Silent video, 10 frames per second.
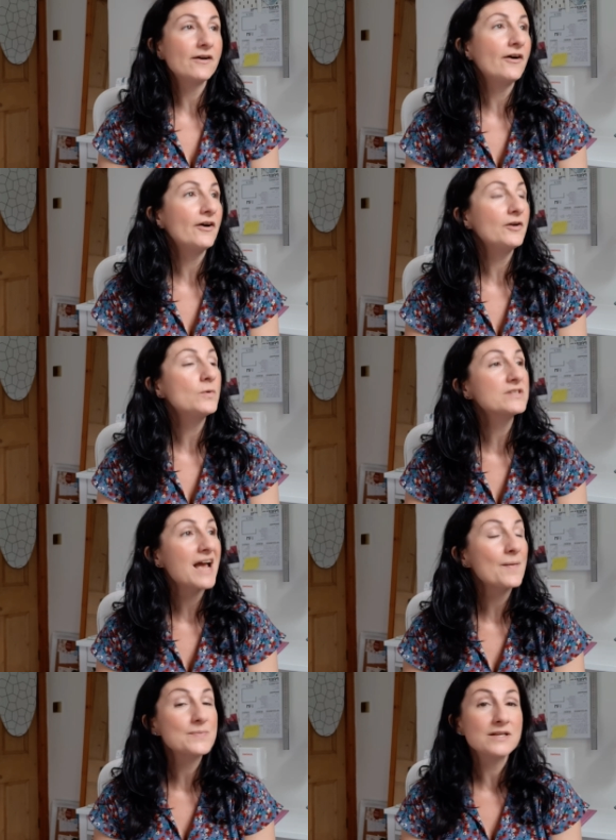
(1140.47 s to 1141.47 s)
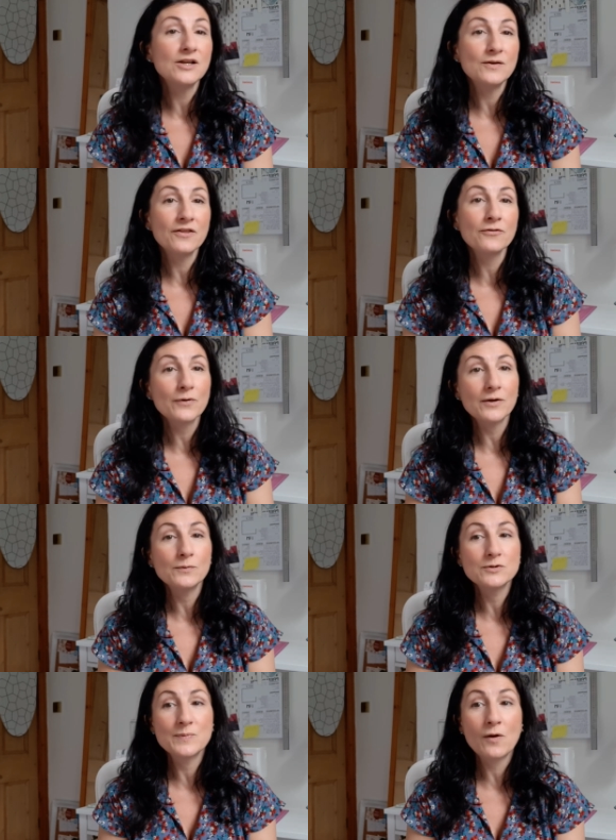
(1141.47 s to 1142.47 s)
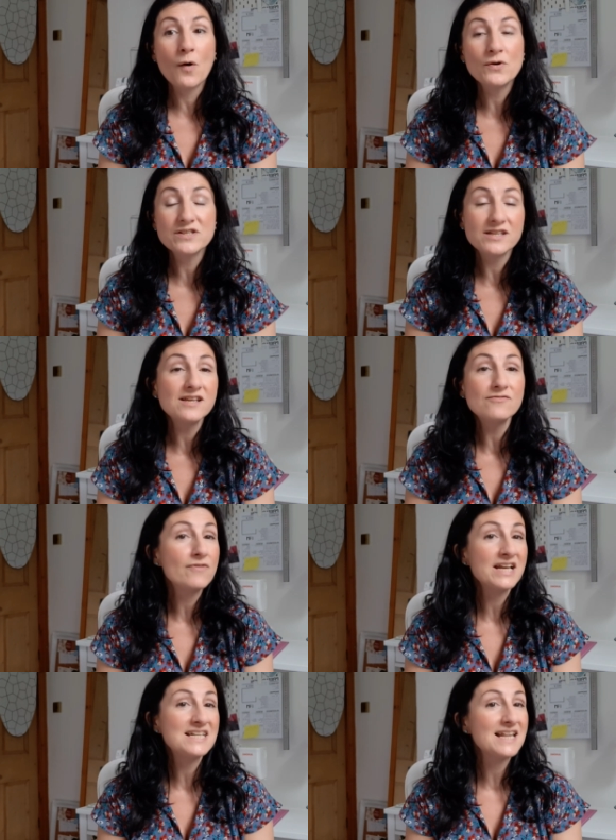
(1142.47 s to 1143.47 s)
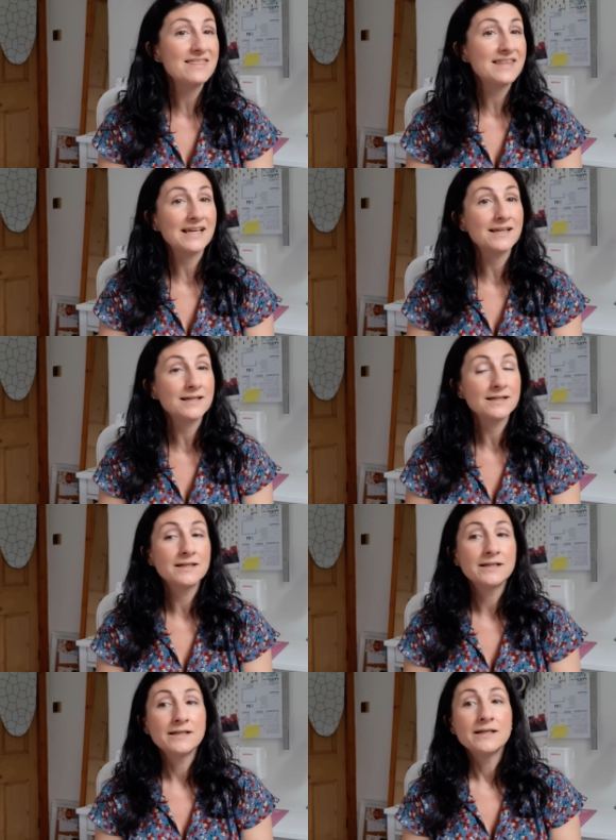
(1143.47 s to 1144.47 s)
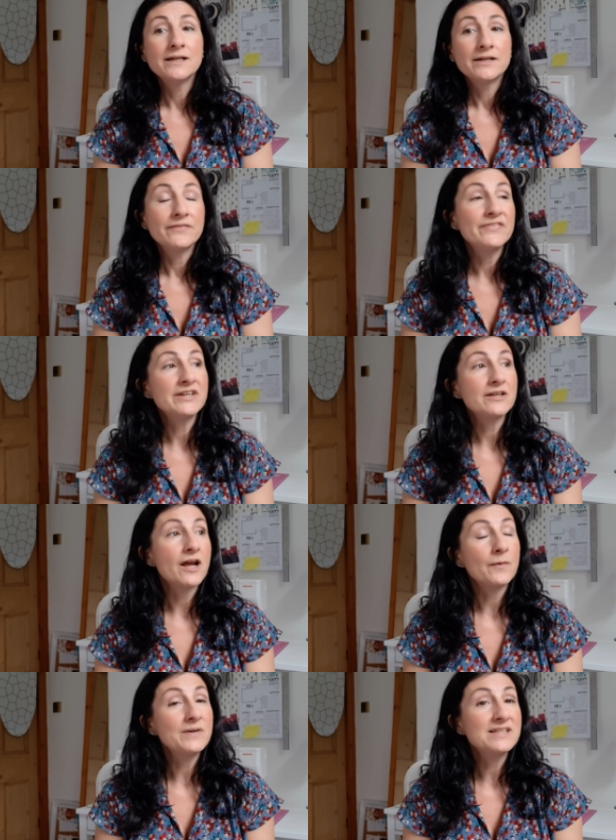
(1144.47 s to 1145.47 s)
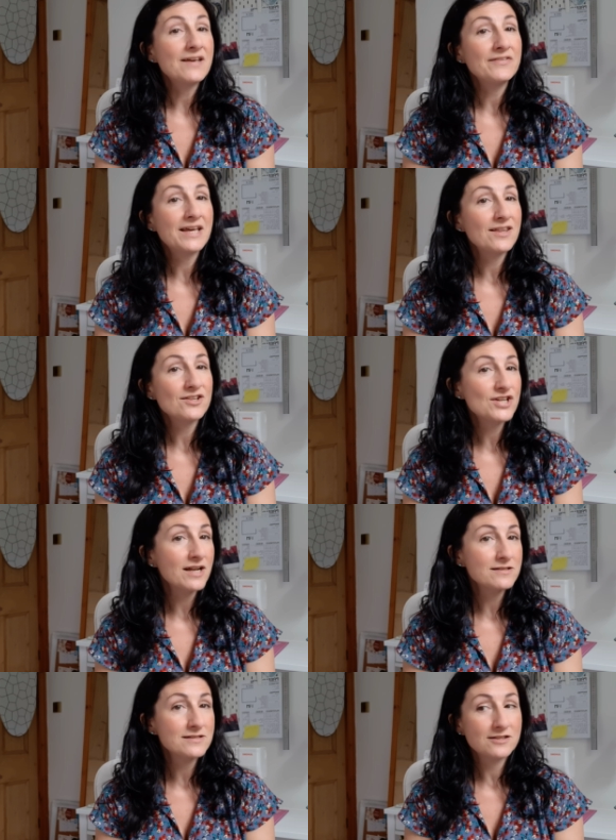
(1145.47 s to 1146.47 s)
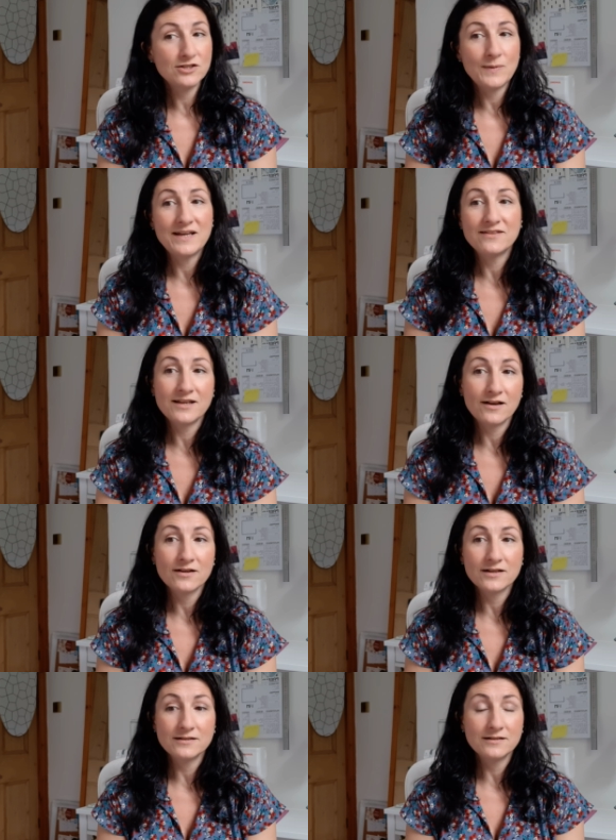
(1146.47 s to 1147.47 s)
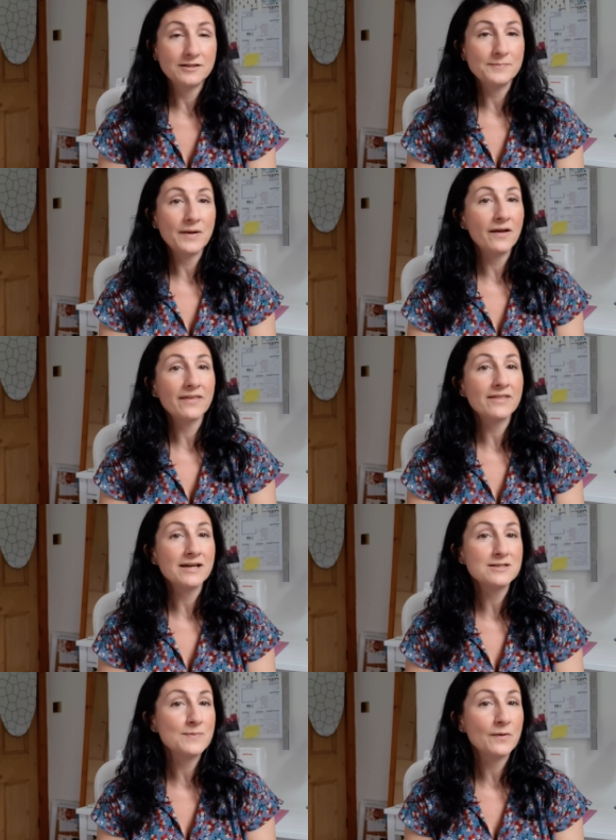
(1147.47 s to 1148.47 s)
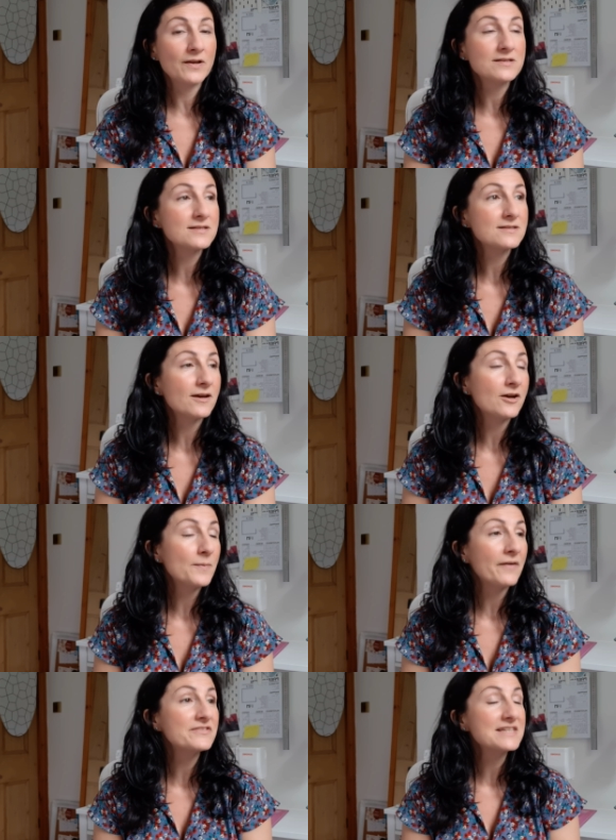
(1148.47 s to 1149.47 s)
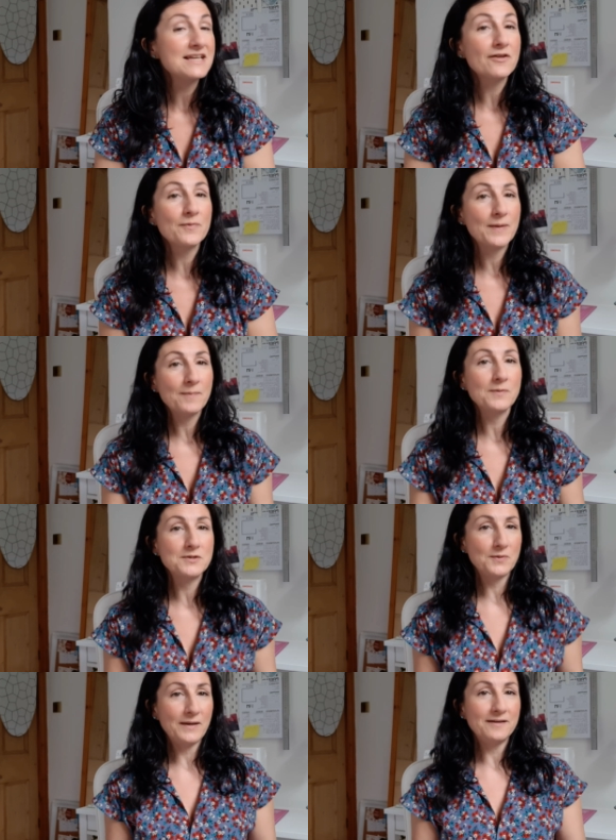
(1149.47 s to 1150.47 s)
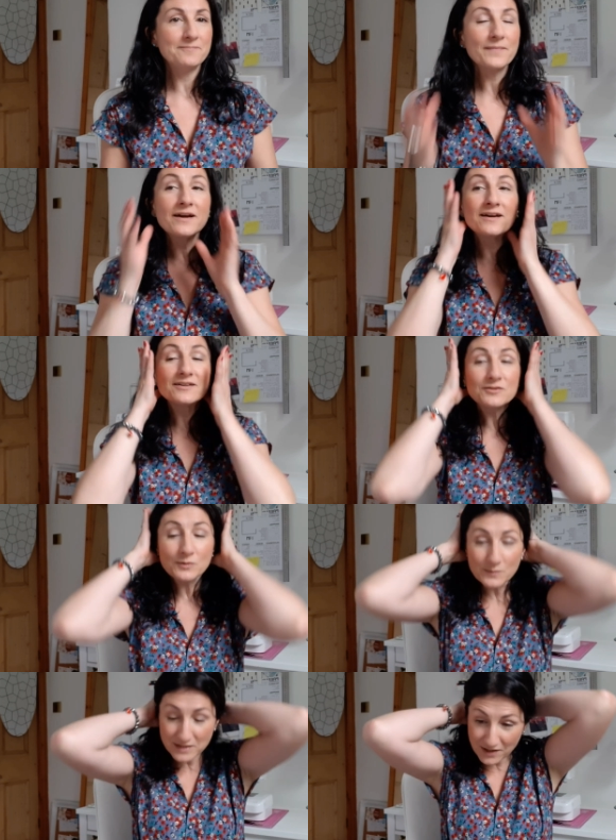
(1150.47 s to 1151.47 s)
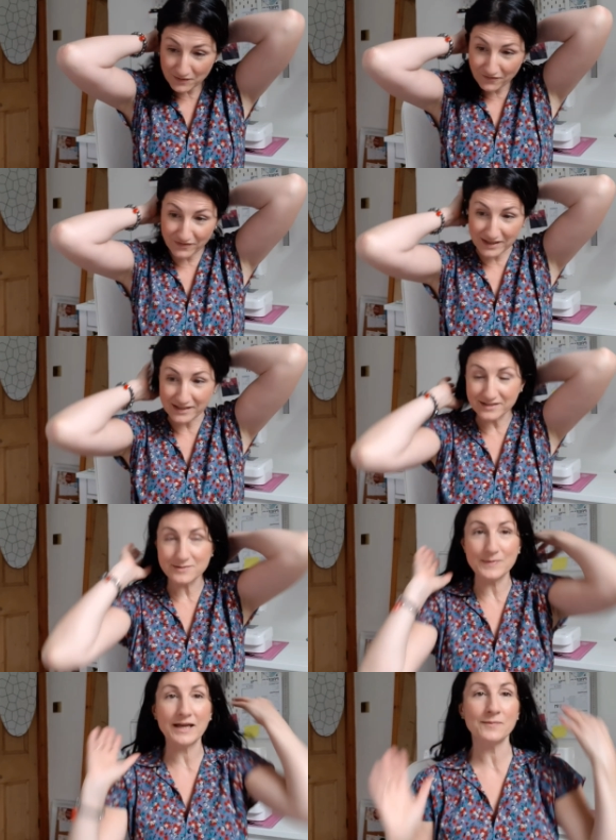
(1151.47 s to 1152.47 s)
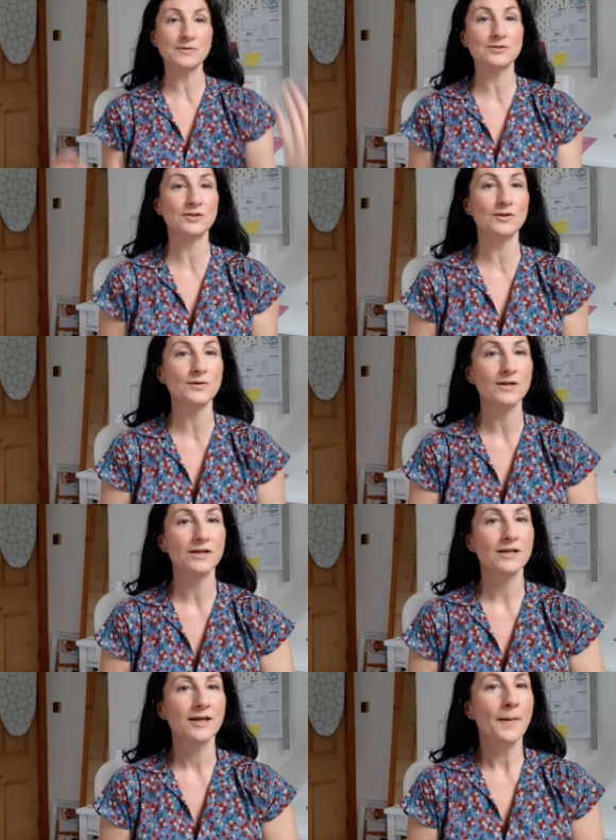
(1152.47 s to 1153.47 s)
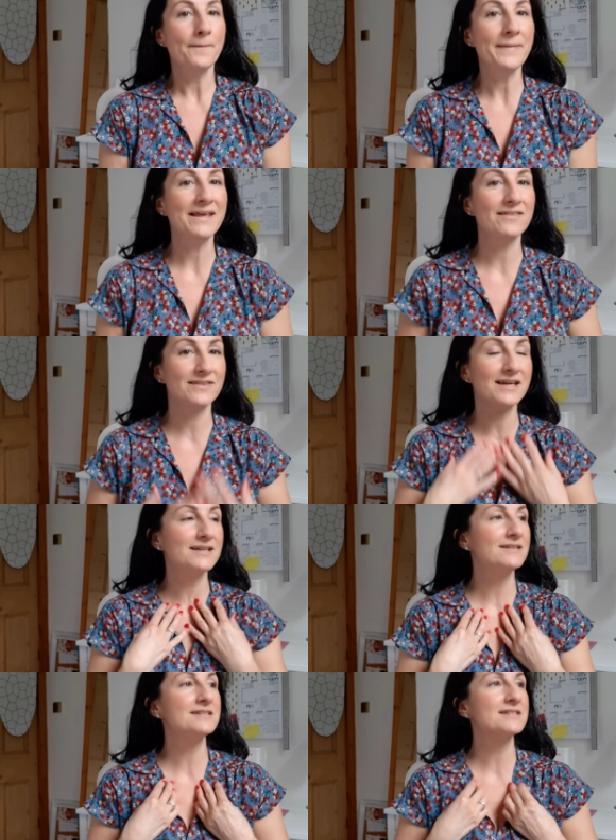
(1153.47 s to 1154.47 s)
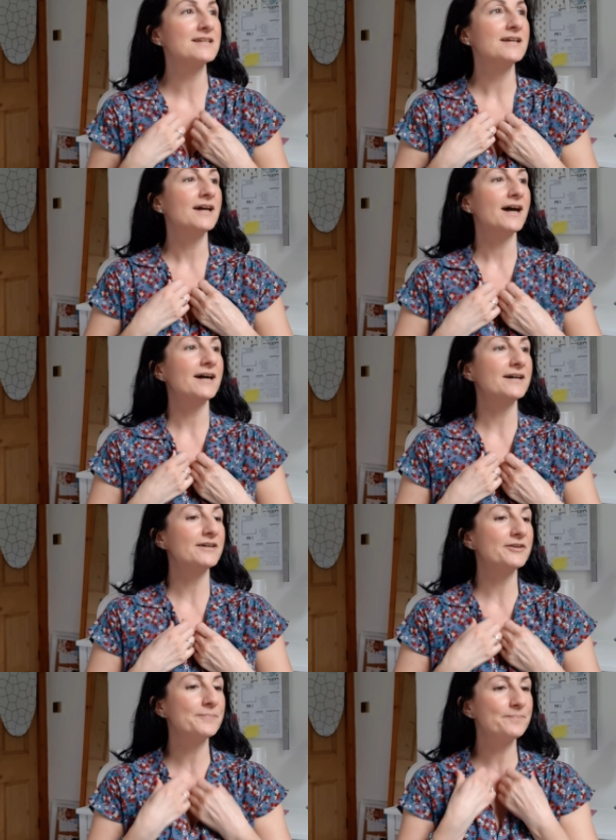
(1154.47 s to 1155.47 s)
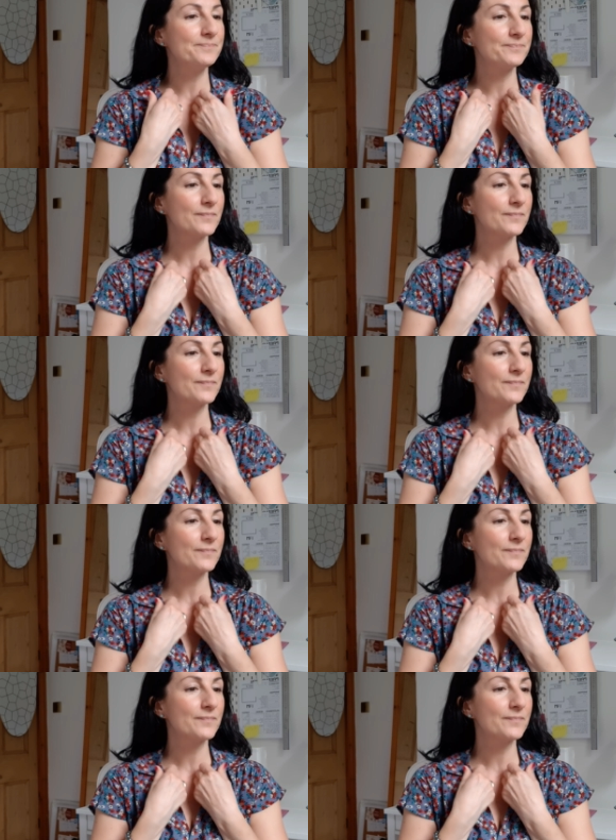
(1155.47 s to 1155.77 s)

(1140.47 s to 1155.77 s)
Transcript: I was absolutely thrilled, because I really didn't think that I would ever get the chance to do anything like that, to be honest. I've seen other people do it and thought it was how lovely to be able to make things and